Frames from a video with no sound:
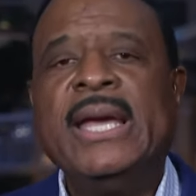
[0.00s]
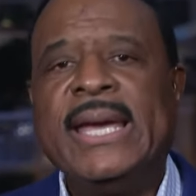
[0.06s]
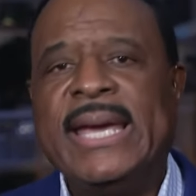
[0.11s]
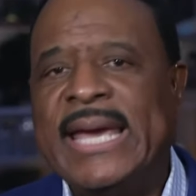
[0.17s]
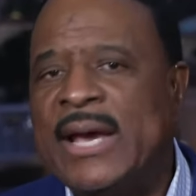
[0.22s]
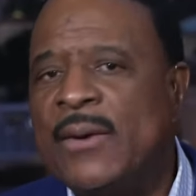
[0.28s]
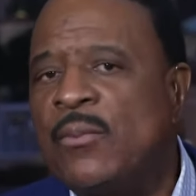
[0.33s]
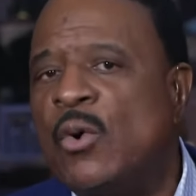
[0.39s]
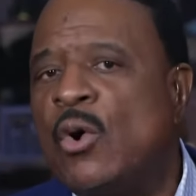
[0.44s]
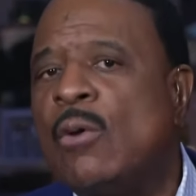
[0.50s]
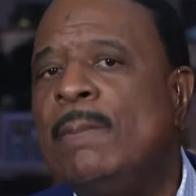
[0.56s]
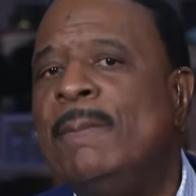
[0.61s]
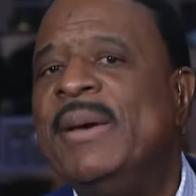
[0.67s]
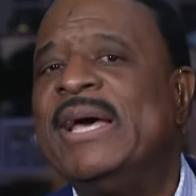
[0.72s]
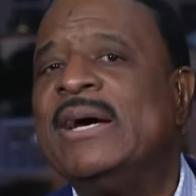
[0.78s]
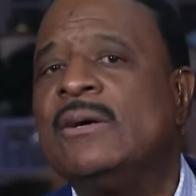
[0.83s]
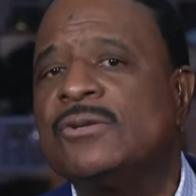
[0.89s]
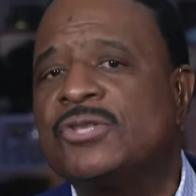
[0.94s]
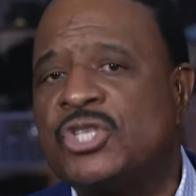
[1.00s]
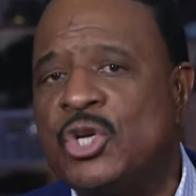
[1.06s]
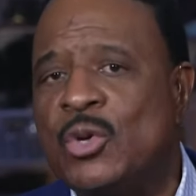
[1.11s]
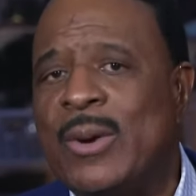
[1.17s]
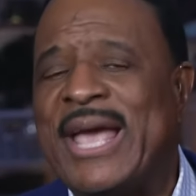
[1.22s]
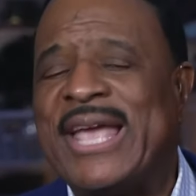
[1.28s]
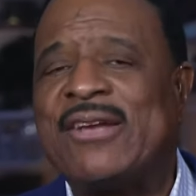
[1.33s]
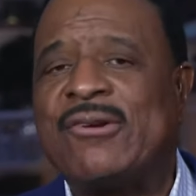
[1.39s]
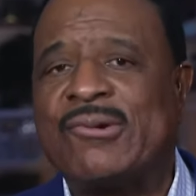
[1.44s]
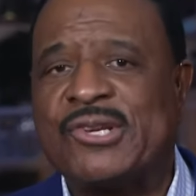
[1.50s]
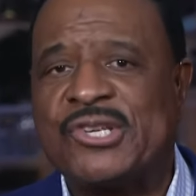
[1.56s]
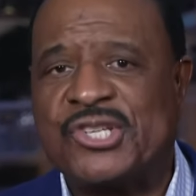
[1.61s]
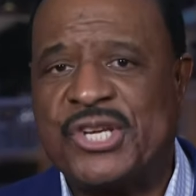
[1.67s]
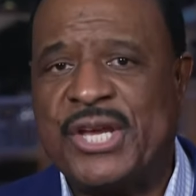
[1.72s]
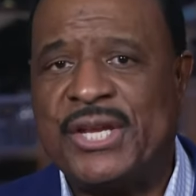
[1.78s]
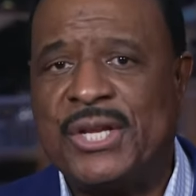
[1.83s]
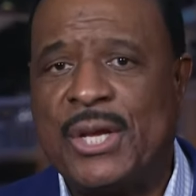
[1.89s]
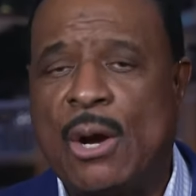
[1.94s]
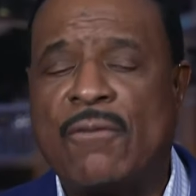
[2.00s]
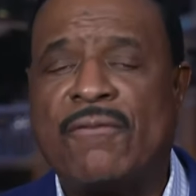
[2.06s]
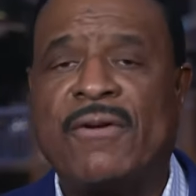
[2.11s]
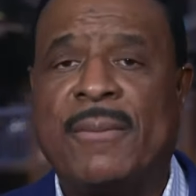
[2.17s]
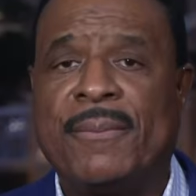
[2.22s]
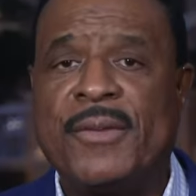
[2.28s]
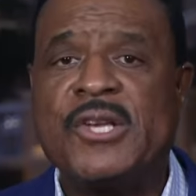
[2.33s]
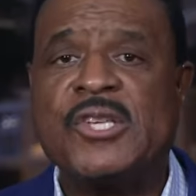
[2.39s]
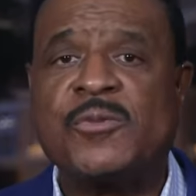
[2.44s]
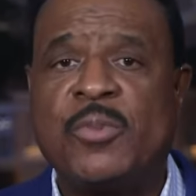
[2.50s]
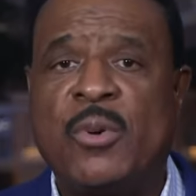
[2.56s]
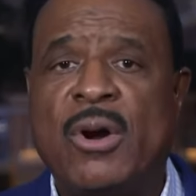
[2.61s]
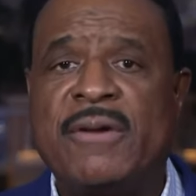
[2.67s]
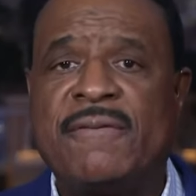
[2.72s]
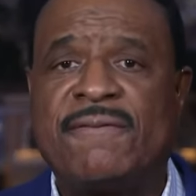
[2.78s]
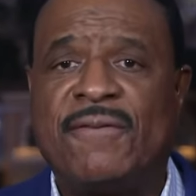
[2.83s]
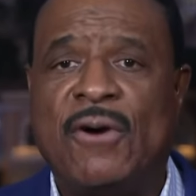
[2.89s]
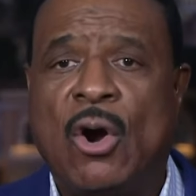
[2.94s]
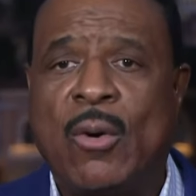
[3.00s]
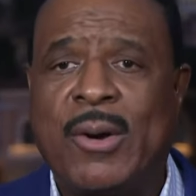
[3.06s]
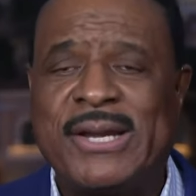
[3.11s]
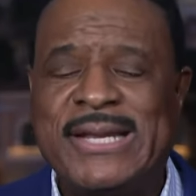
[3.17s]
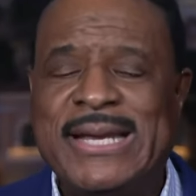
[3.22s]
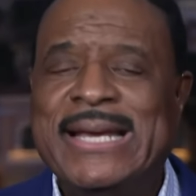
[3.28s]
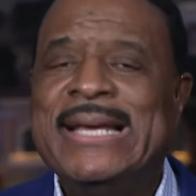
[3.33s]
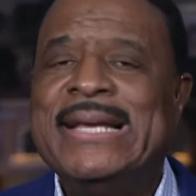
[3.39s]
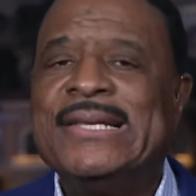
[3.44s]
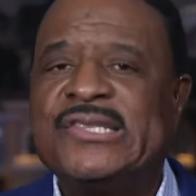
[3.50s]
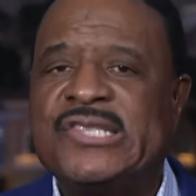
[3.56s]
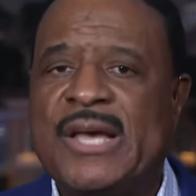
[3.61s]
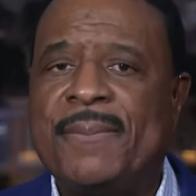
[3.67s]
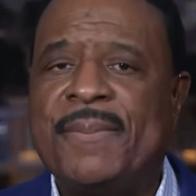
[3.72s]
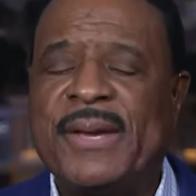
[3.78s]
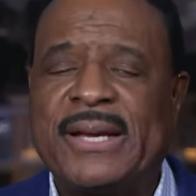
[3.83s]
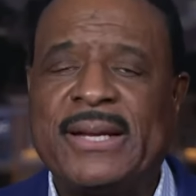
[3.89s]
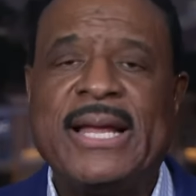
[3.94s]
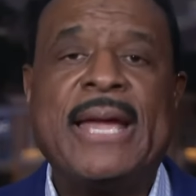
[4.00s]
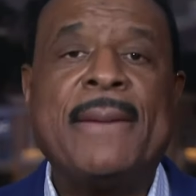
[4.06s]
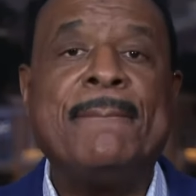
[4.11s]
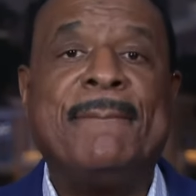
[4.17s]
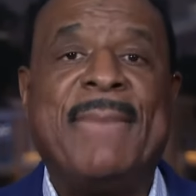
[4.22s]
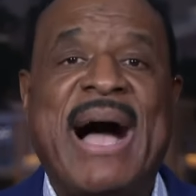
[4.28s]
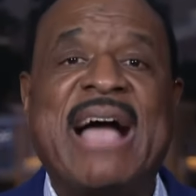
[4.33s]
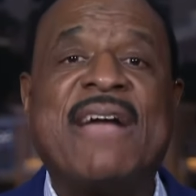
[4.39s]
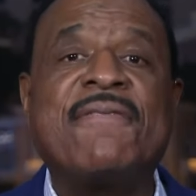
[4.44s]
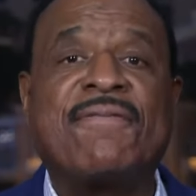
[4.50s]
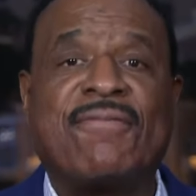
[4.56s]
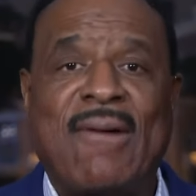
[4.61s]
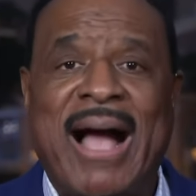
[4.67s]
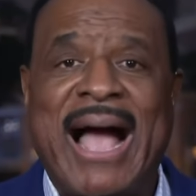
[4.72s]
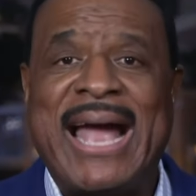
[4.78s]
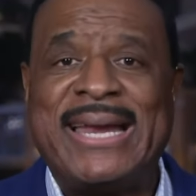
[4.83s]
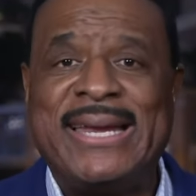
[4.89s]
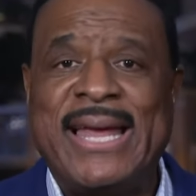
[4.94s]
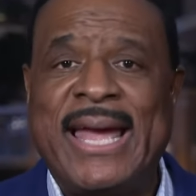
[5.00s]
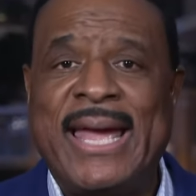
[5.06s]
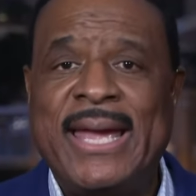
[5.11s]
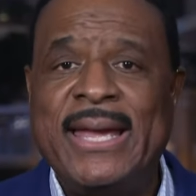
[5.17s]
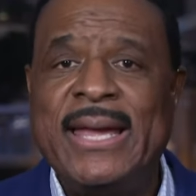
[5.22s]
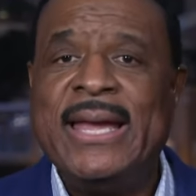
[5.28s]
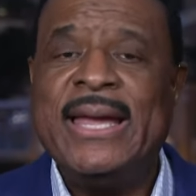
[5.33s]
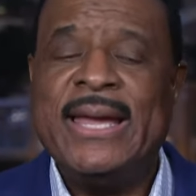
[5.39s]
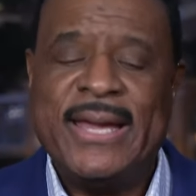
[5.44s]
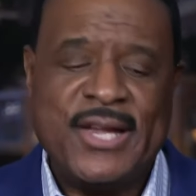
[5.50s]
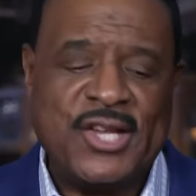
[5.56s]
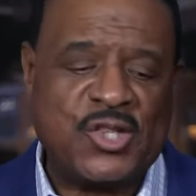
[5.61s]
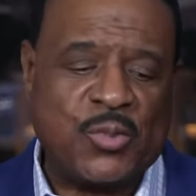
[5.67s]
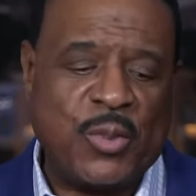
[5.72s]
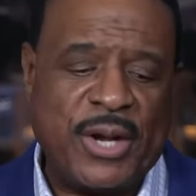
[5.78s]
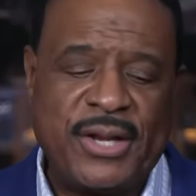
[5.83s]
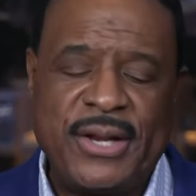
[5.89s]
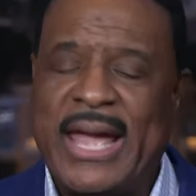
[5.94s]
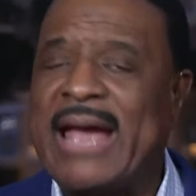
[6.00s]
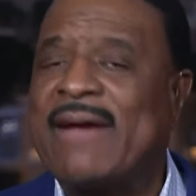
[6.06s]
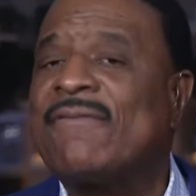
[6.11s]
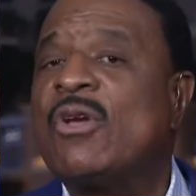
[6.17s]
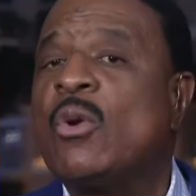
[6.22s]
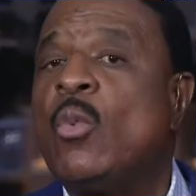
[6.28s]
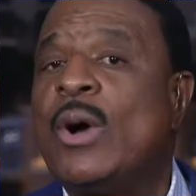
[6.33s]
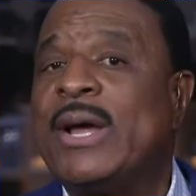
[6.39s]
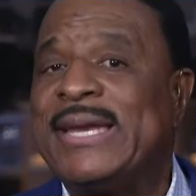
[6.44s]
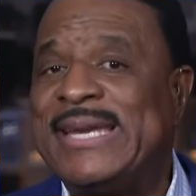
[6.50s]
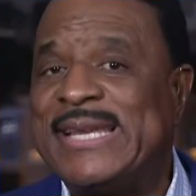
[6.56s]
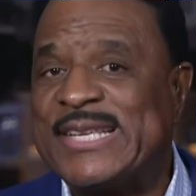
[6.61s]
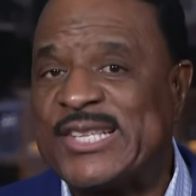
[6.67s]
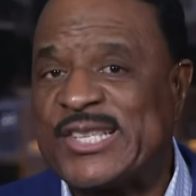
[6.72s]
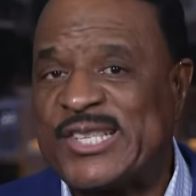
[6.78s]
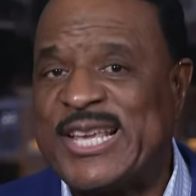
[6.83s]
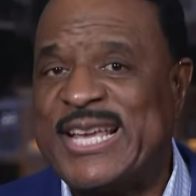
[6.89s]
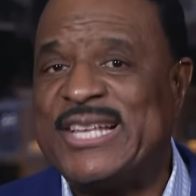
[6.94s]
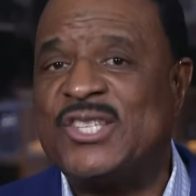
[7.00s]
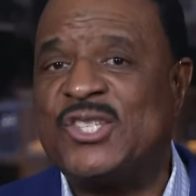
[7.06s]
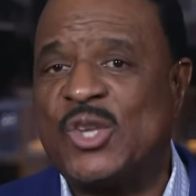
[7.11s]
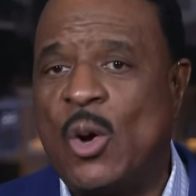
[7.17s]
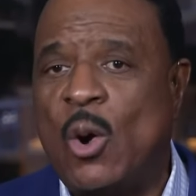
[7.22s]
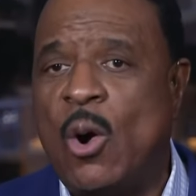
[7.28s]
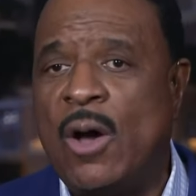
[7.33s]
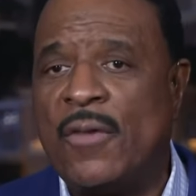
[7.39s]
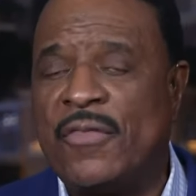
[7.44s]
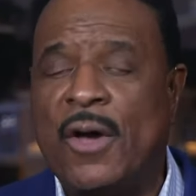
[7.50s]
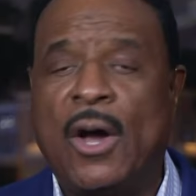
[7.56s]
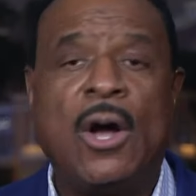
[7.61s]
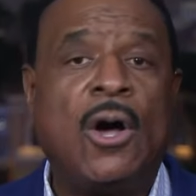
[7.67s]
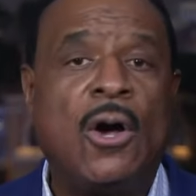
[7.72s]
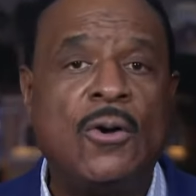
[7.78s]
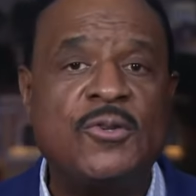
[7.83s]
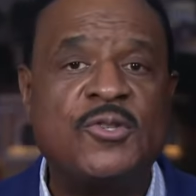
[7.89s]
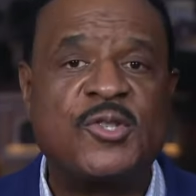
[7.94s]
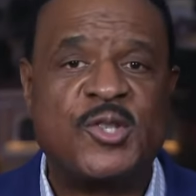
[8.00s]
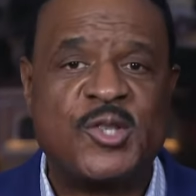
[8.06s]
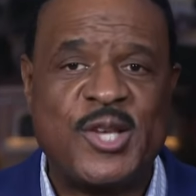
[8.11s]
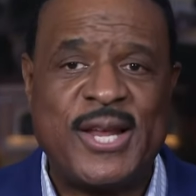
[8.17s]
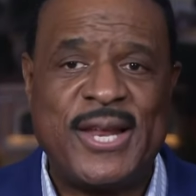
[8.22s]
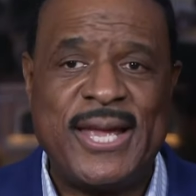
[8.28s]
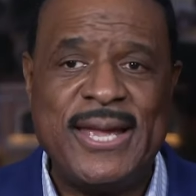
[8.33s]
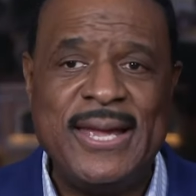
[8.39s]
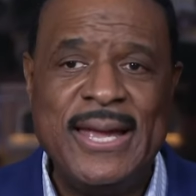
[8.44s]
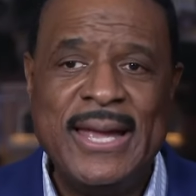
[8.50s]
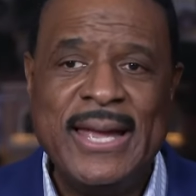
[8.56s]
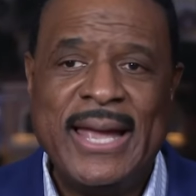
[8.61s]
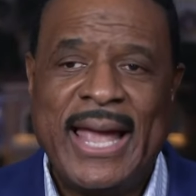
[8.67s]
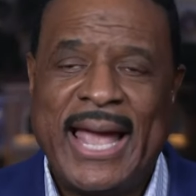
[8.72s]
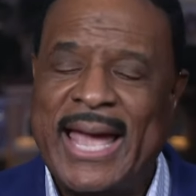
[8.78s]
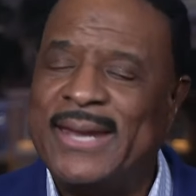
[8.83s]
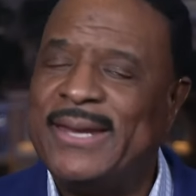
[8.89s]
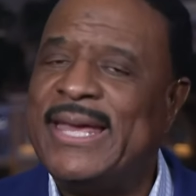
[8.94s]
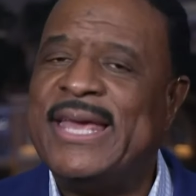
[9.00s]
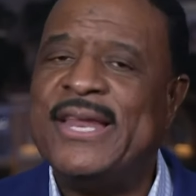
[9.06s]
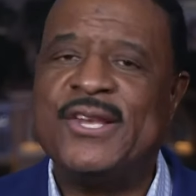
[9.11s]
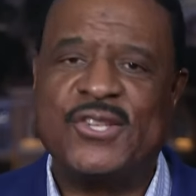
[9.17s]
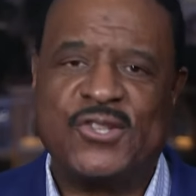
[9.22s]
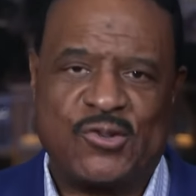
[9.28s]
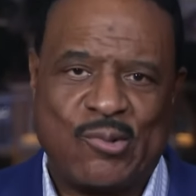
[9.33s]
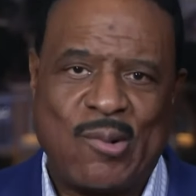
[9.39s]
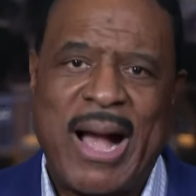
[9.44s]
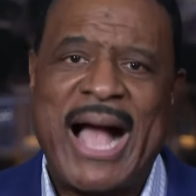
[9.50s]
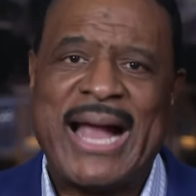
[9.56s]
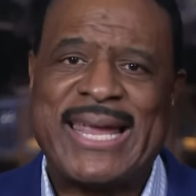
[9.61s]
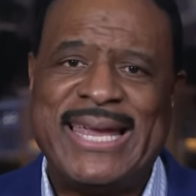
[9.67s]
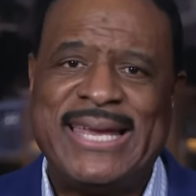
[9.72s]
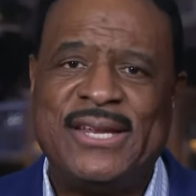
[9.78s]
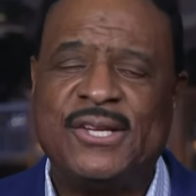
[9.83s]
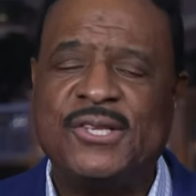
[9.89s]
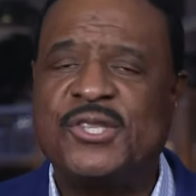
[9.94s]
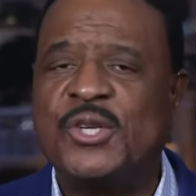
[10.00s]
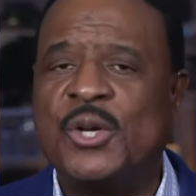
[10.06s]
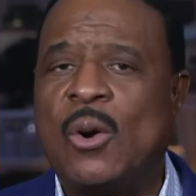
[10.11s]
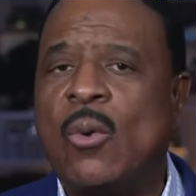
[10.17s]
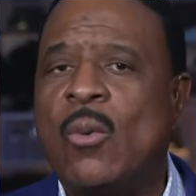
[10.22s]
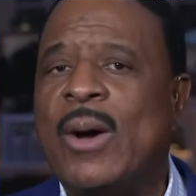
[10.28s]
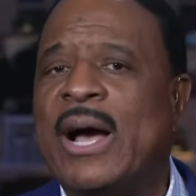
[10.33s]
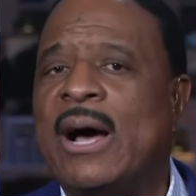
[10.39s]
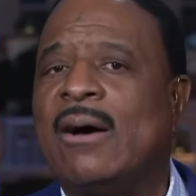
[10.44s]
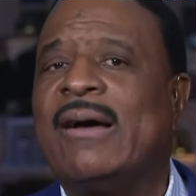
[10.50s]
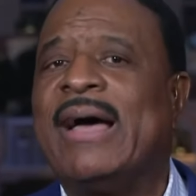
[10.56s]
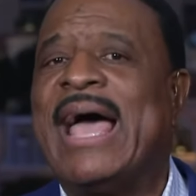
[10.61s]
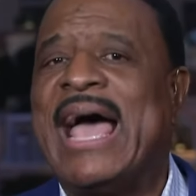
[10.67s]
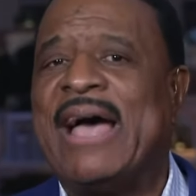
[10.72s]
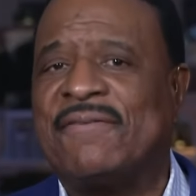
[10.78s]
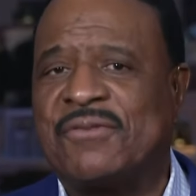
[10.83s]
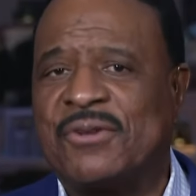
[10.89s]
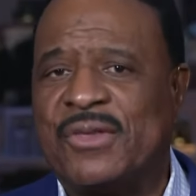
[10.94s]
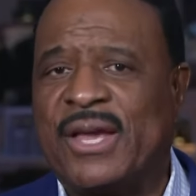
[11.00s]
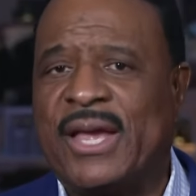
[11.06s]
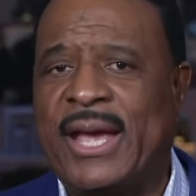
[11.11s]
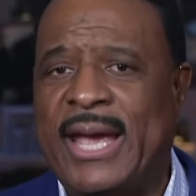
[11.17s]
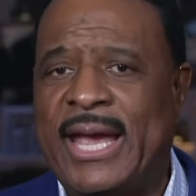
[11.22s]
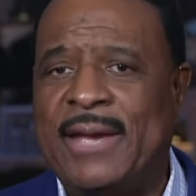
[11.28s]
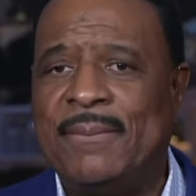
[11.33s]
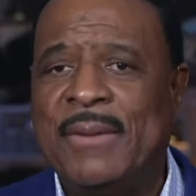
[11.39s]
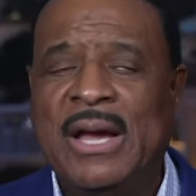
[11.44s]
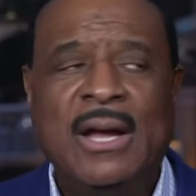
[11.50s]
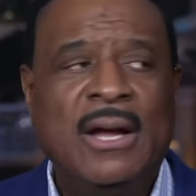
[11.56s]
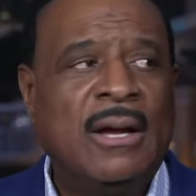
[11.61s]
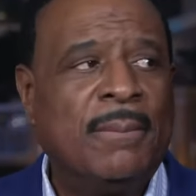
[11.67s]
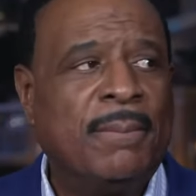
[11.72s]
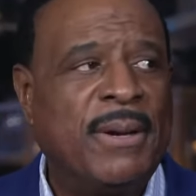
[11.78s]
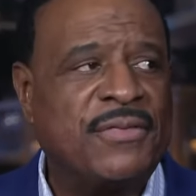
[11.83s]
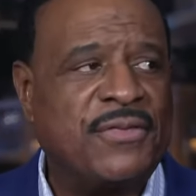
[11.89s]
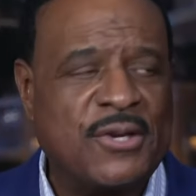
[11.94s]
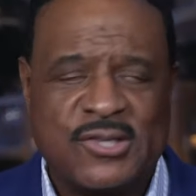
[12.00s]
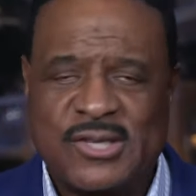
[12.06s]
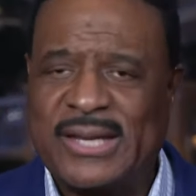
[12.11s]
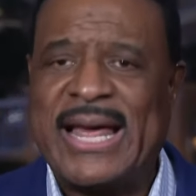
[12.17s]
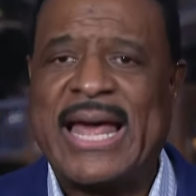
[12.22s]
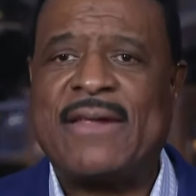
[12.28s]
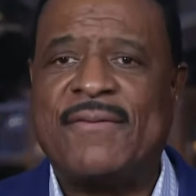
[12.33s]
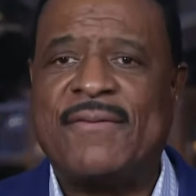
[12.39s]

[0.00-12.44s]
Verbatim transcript: It will build to a crescendo from this point forward. Typically, by Friday is when everyone descends on the host city, and it is rocking until well after the game. But there's a lot of